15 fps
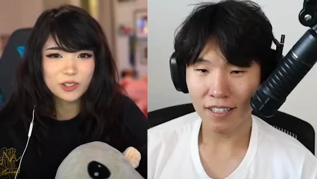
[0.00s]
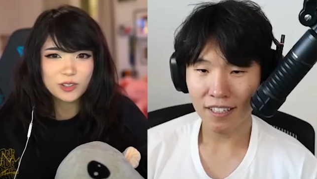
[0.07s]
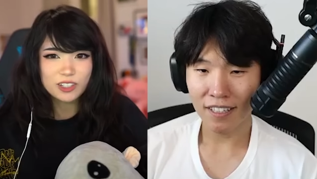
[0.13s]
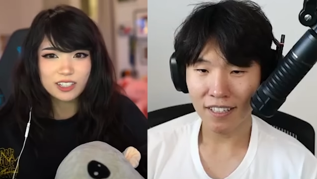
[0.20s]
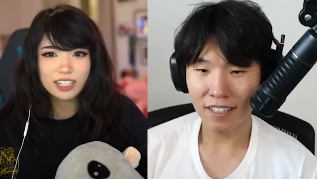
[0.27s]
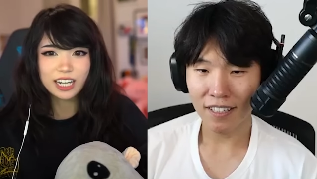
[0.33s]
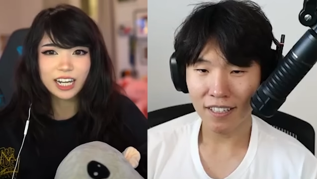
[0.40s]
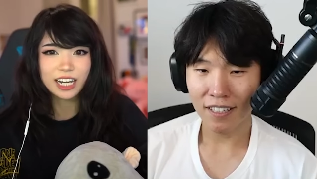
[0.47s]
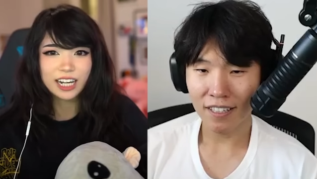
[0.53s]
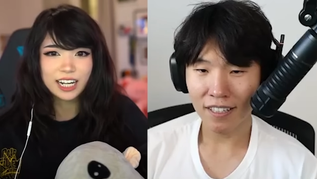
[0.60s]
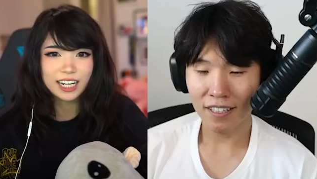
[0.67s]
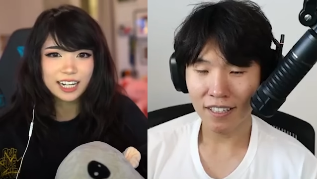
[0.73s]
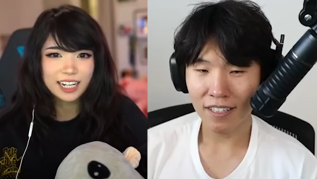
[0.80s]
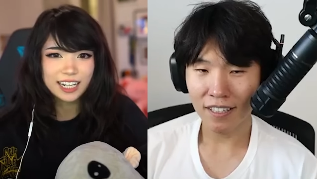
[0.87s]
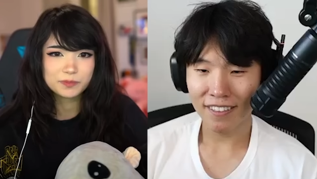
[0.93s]
Speaker 1: O T K.
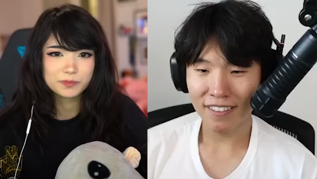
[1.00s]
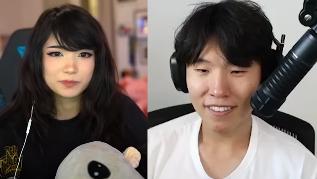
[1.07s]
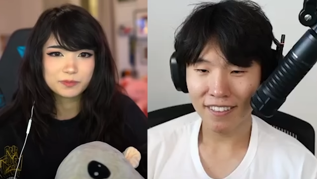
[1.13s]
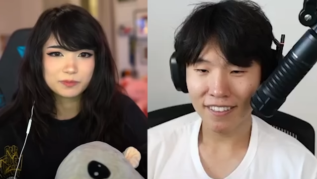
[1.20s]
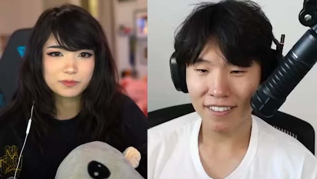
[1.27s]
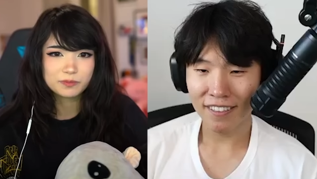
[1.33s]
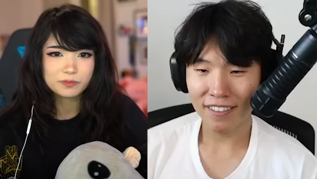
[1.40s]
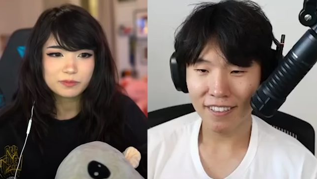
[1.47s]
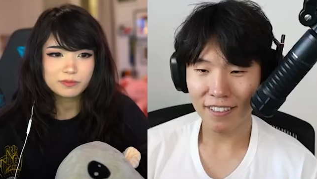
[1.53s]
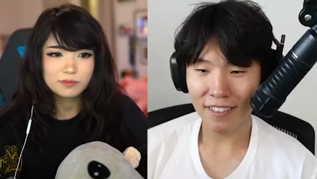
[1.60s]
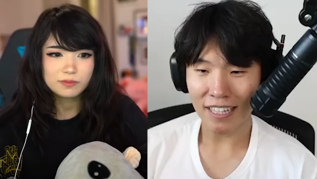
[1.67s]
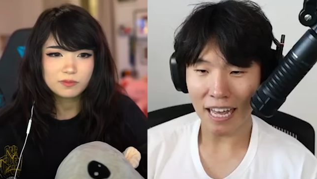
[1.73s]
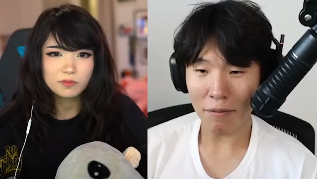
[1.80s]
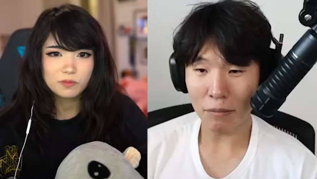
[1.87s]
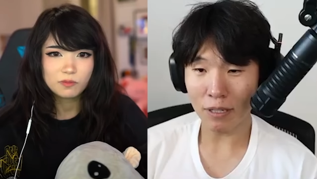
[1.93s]

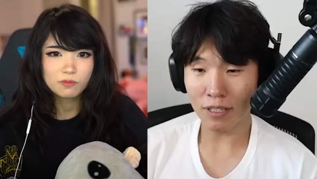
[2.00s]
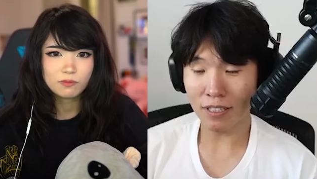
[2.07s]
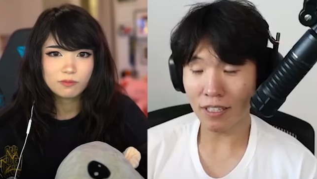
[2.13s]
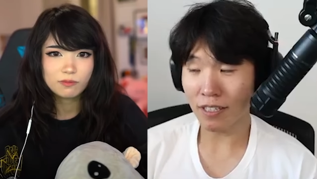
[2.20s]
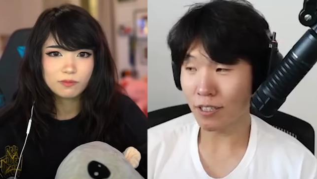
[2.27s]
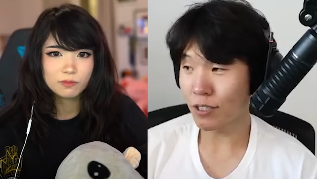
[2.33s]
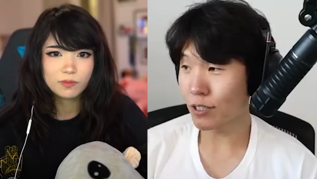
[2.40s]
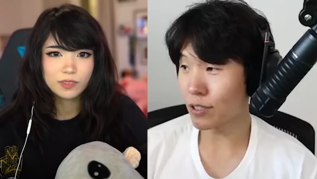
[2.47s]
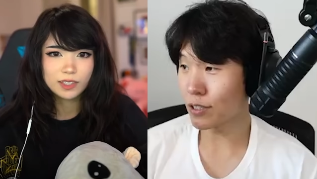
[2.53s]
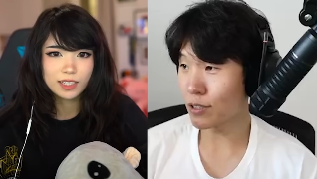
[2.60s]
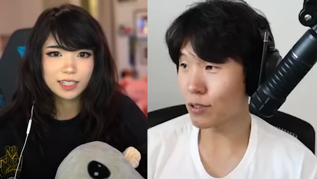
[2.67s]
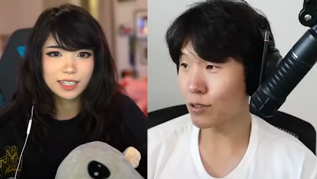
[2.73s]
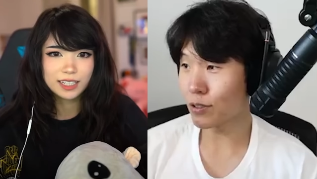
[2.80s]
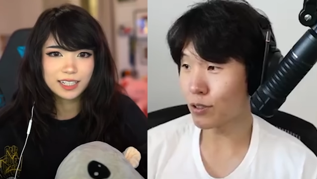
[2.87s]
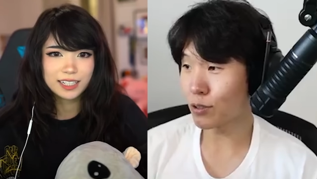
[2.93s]
Speaker 2: I mean, do, do,
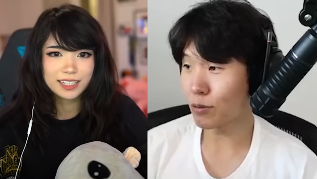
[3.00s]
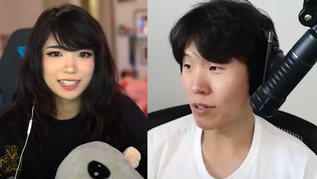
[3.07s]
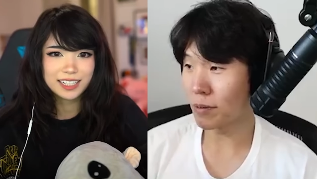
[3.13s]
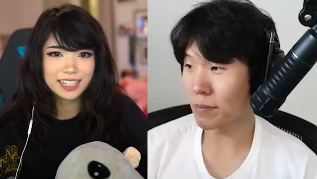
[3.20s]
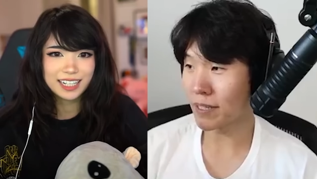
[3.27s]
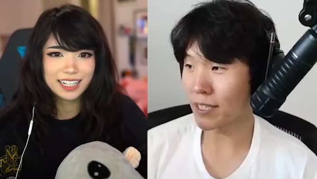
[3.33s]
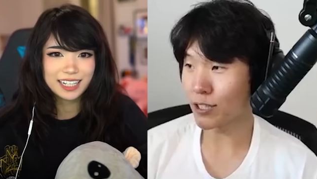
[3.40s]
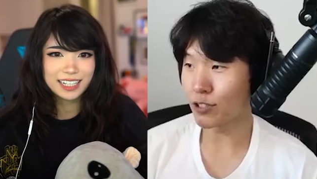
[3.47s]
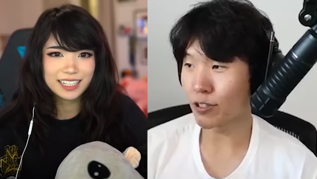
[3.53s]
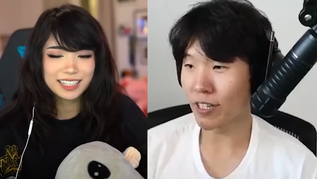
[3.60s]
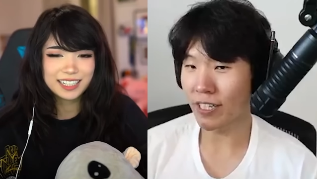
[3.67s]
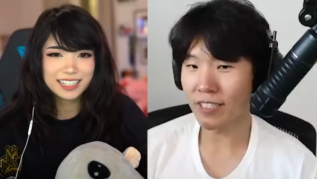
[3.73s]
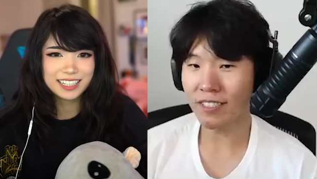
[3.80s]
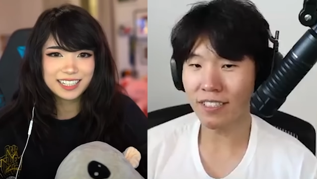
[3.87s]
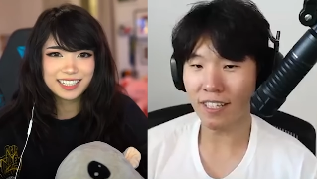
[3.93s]
do you want to make a
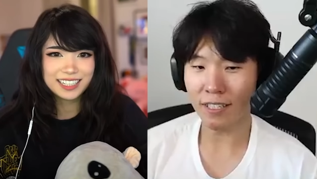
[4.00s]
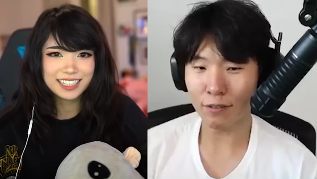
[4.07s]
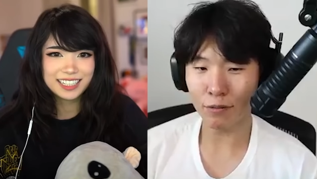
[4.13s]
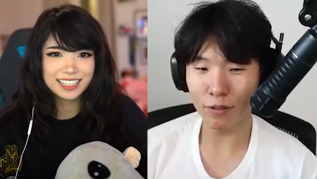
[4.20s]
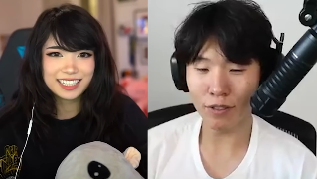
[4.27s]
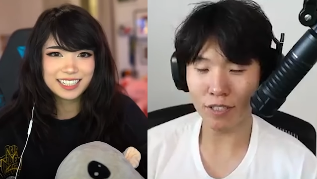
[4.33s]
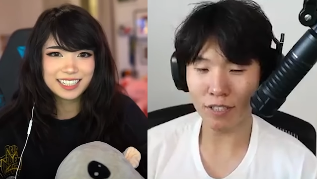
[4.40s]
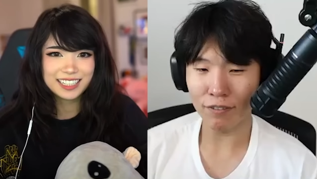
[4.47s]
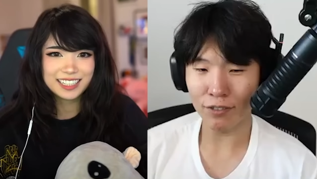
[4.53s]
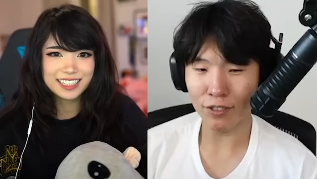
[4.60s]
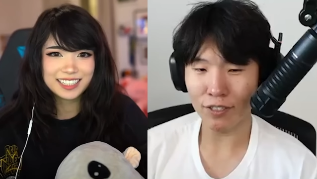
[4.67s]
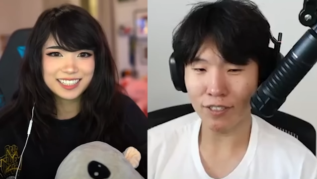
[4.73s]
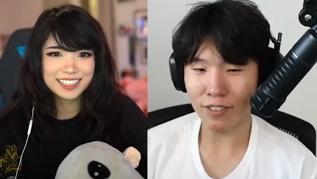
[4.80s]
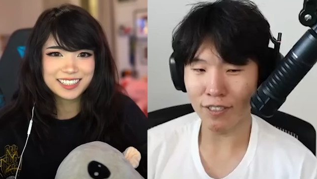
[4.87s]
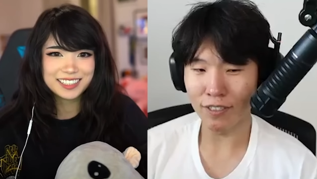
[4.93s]
trade? Like, we'll give
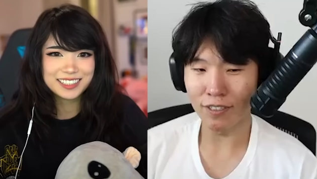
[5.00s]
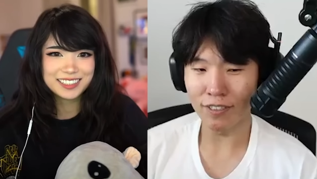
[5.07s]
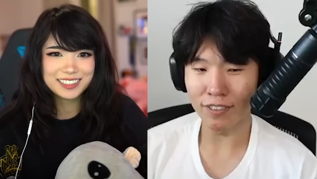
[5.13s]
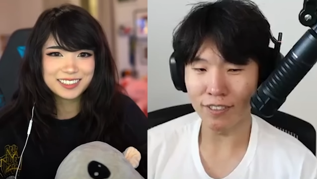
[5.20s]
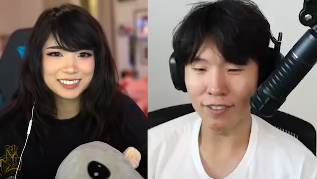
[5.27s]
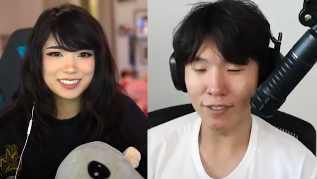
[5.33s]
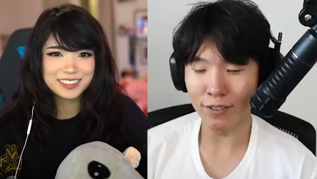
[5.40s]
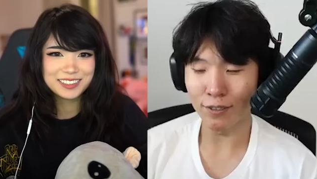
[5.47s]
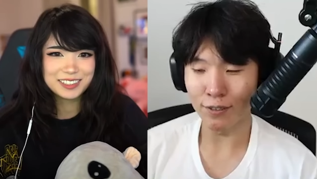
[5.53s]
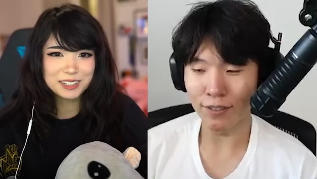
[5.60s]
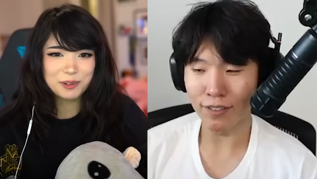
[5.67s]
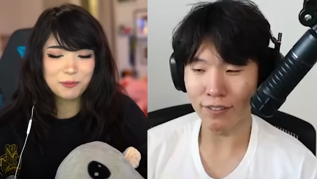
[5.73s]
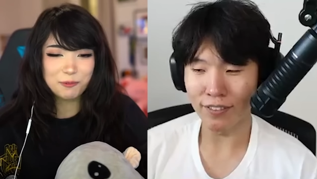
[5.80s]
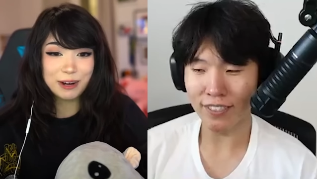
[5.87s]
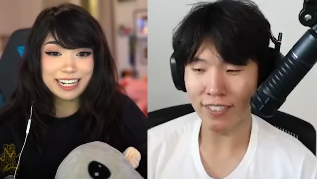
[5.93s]
you a girl and you
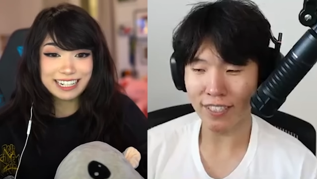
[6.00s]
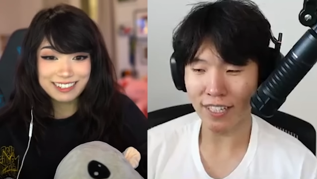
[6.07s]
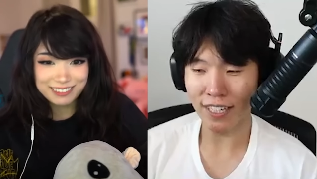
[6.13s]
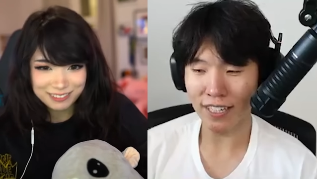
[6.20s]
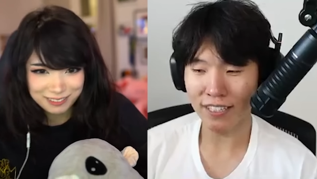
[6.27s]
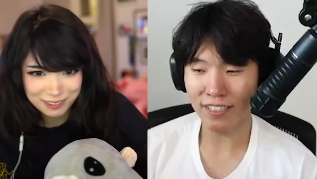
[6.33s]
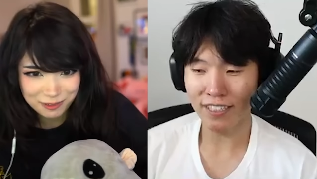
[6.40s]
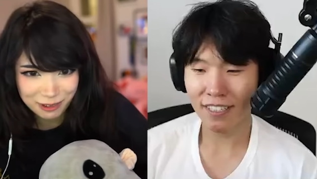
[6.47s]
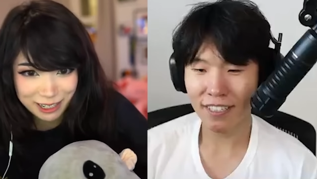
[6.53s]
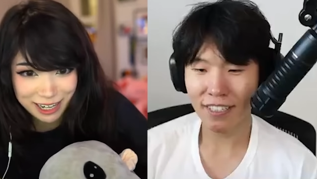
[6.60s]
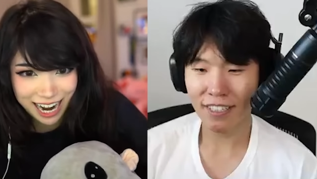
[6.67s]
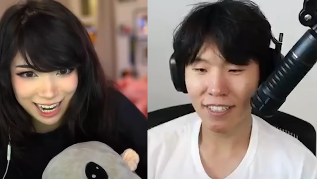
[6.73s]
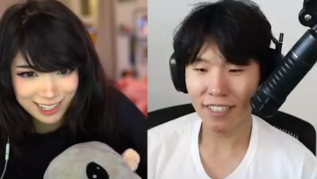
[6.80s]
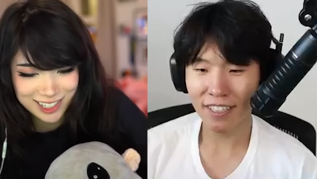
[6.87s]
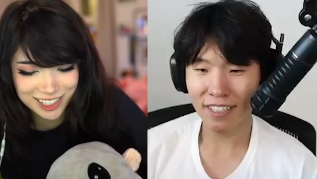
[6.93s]
Speaker 1: give wait, us a guy? Wait,
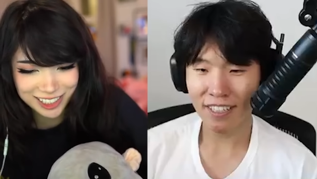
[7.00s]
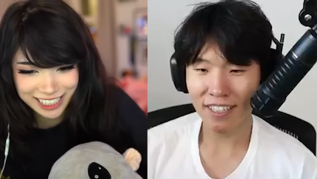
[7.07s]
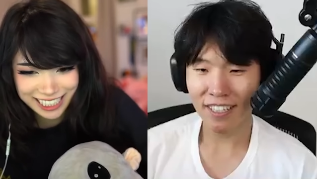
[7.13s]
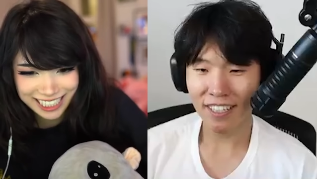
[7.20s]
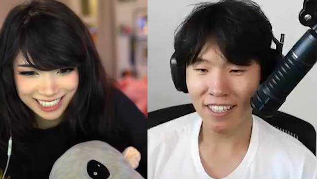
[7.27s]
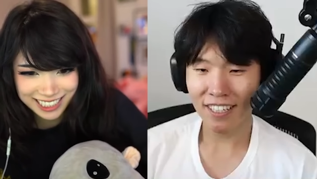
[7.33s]
actually?